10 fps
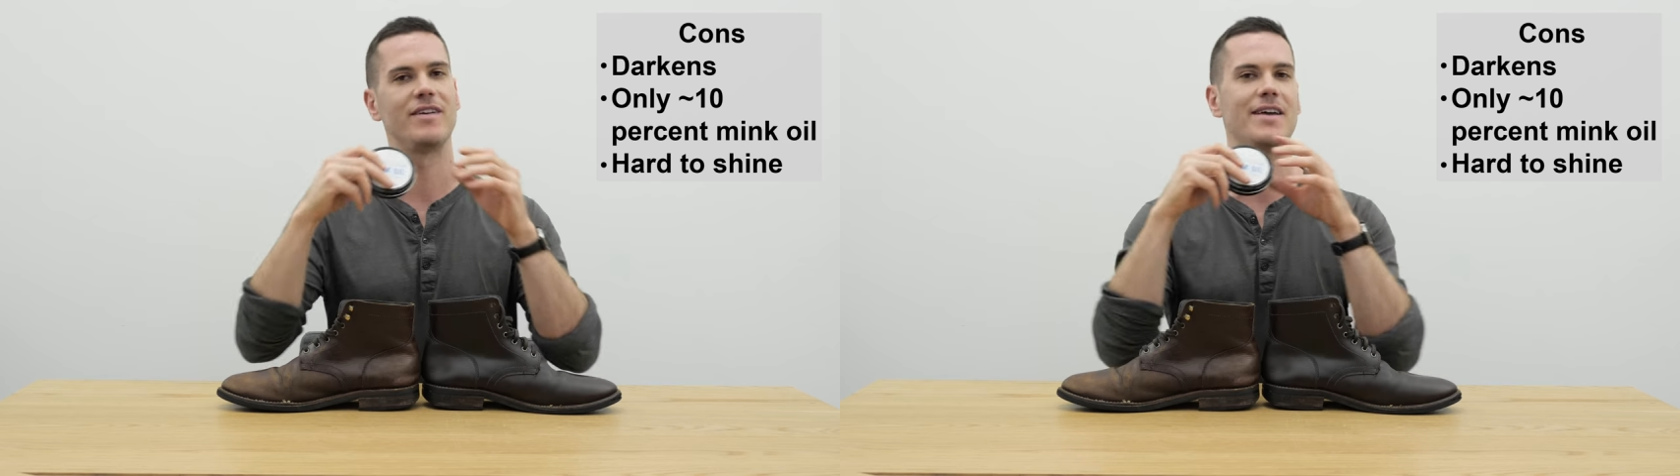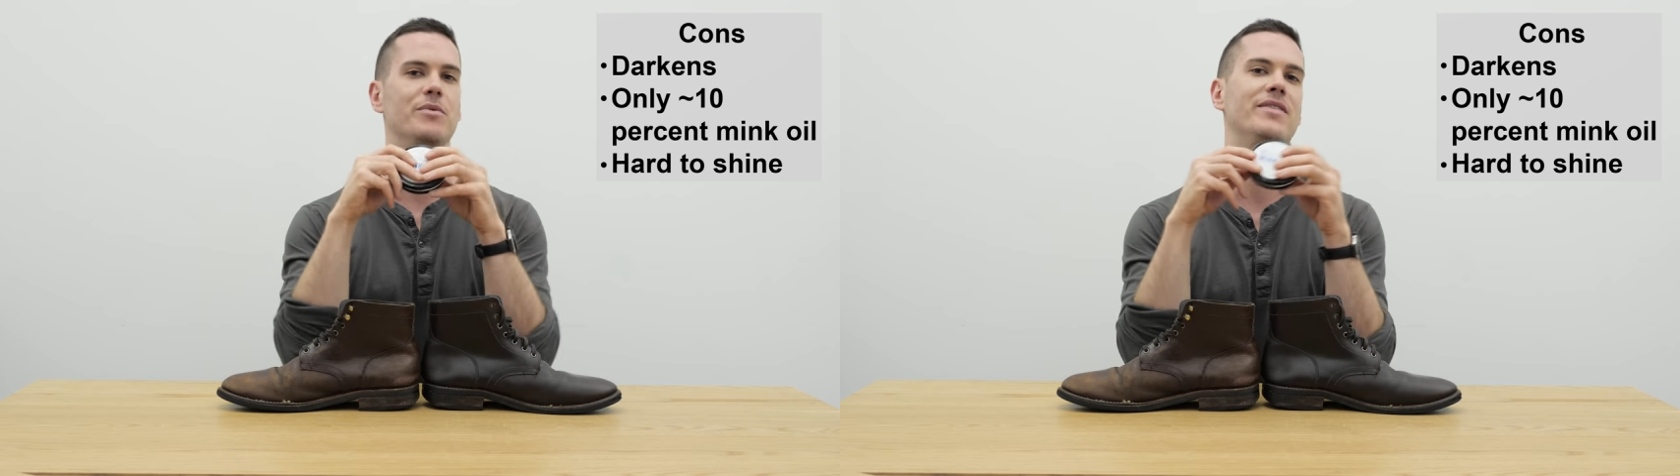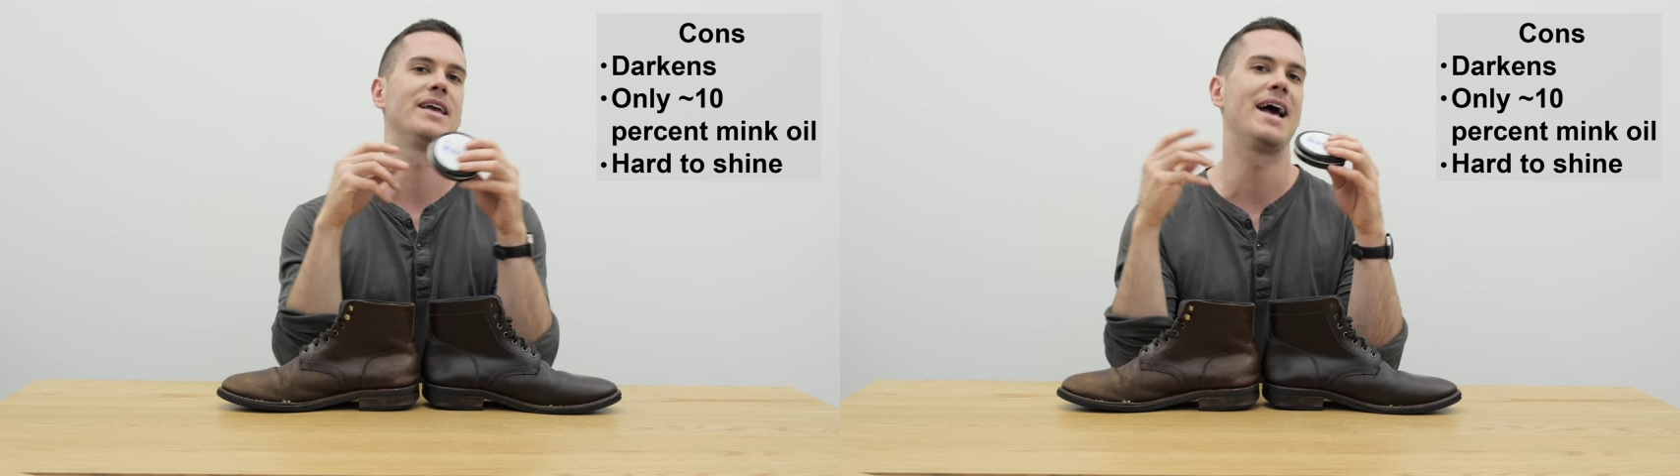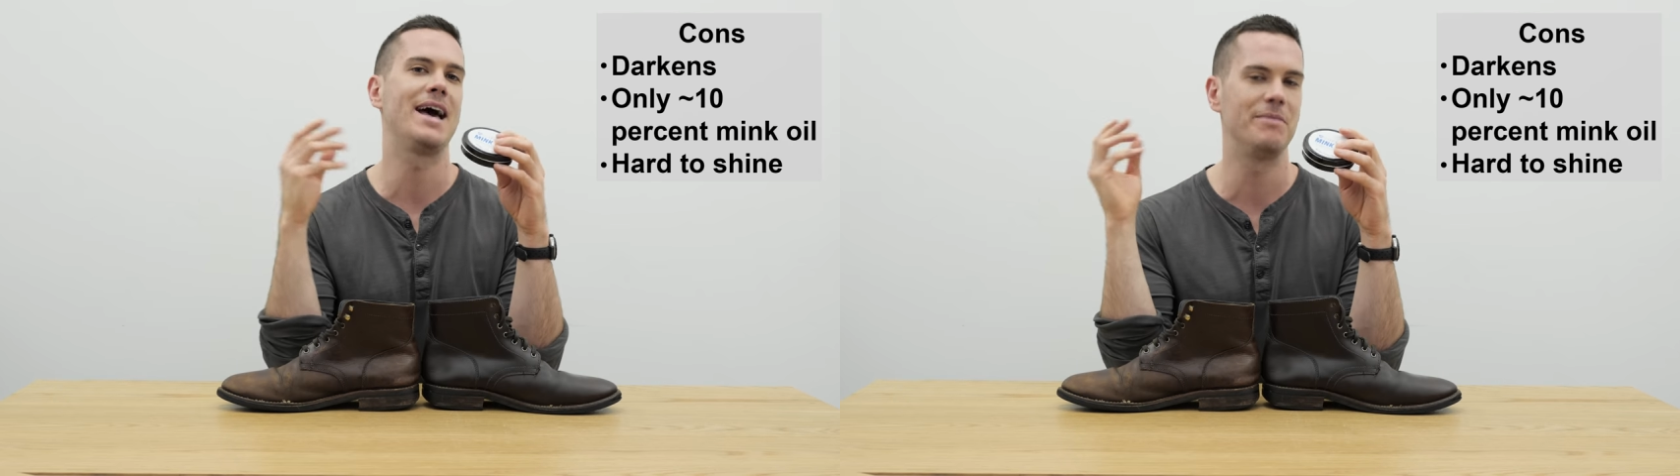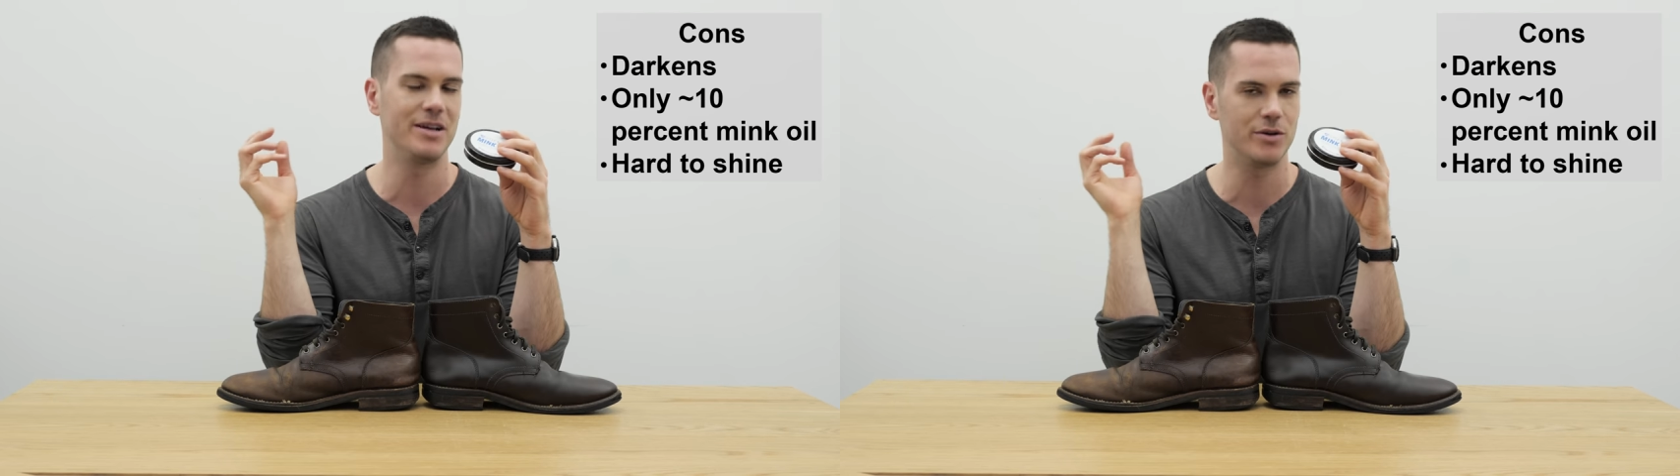find that when they
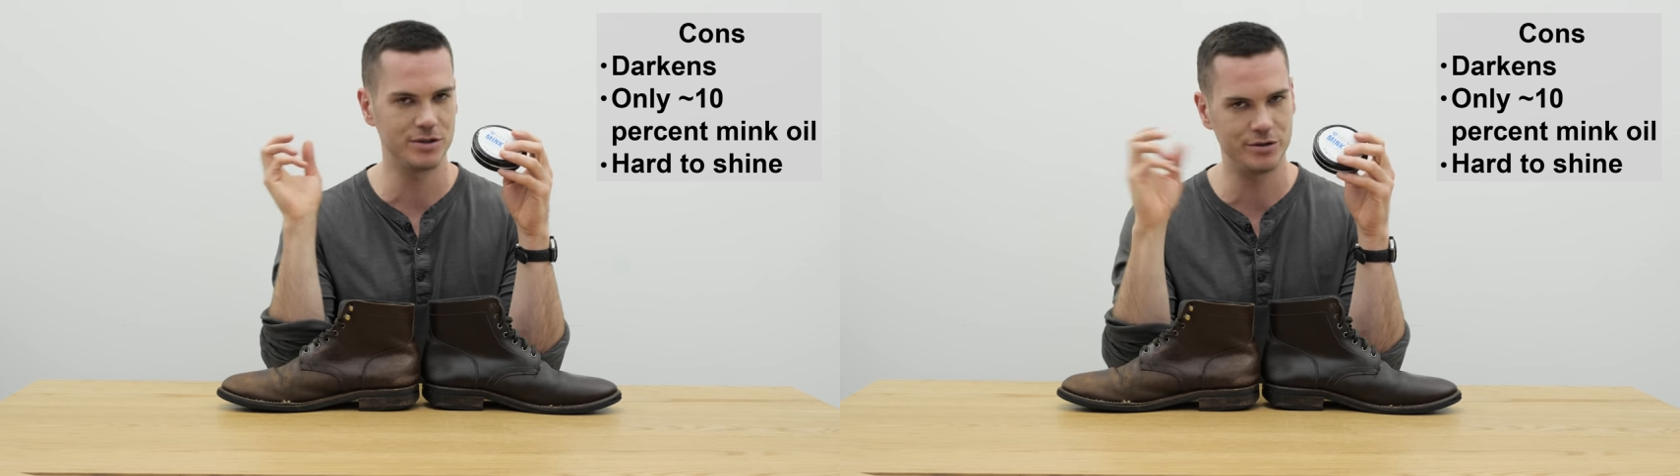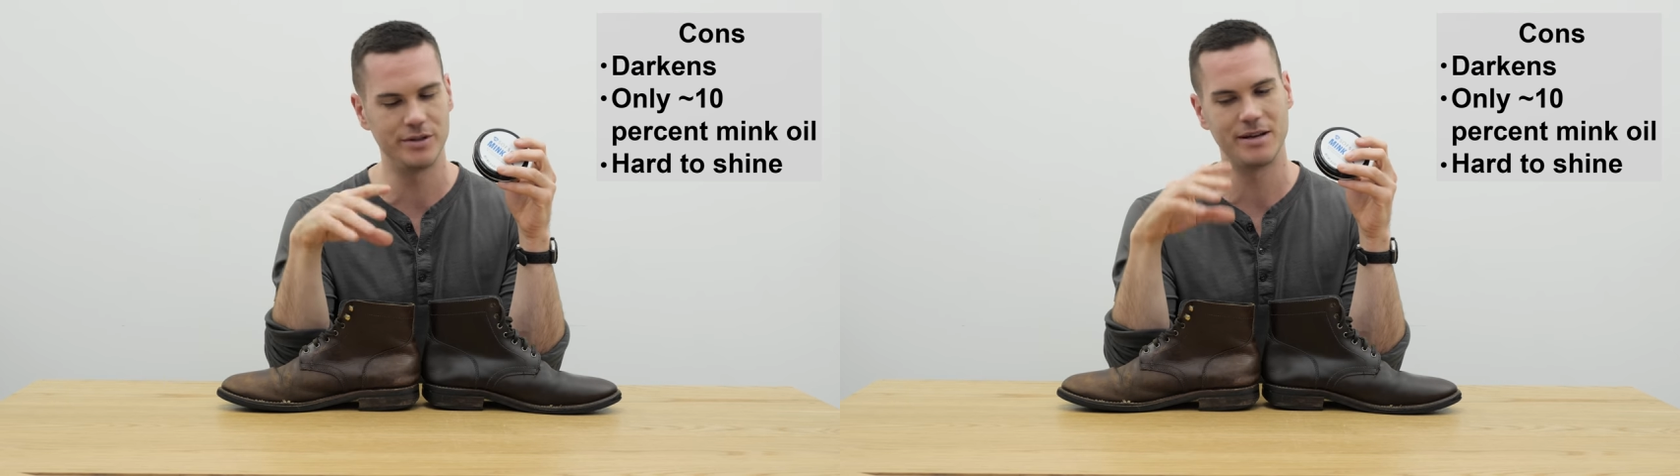add mink oil to